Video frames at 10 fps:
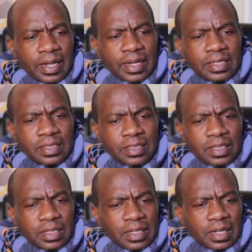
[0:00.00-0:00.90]
and
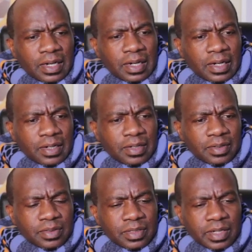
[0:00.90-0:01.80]

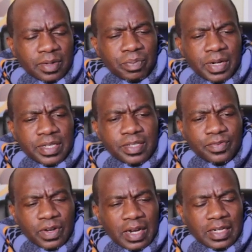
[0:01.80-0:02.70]
the
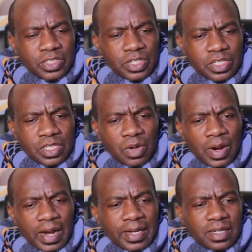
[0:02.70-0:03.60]
repressive cultures.
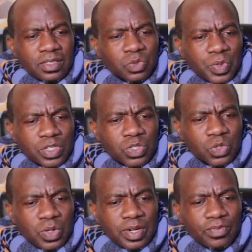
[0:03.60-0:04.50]
Our cattle were
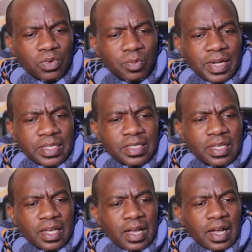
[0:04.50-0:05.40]
stolen from
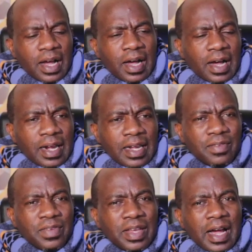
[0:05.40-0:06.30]
us,
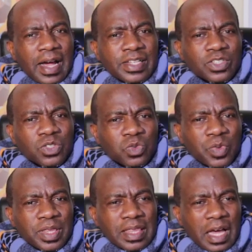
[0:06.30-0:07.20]
leaving us
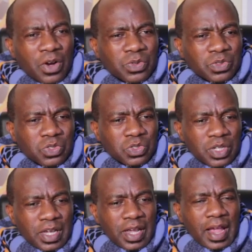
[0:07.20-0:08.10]
without
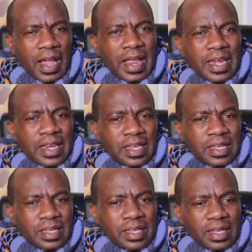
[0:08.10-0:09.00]

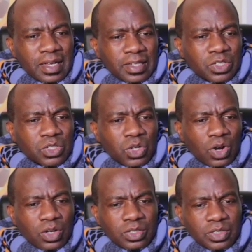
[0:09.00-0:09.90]
any
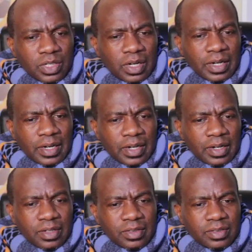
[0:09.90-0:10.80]
stock,
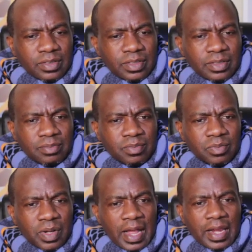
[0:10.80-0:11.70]

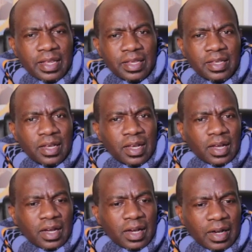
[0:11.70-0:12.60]
any
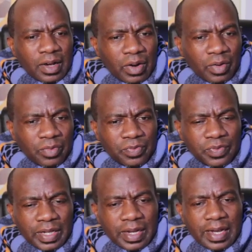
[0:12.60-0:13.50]

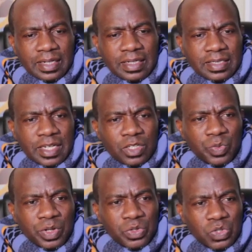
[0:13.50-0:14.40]
of the cattle that
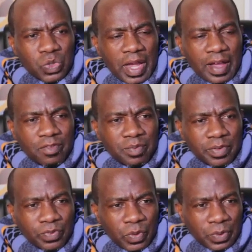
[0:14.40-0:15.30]
we used to have
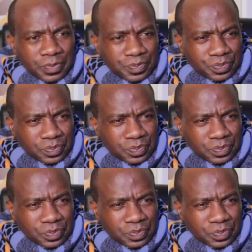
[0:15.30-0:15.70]
before.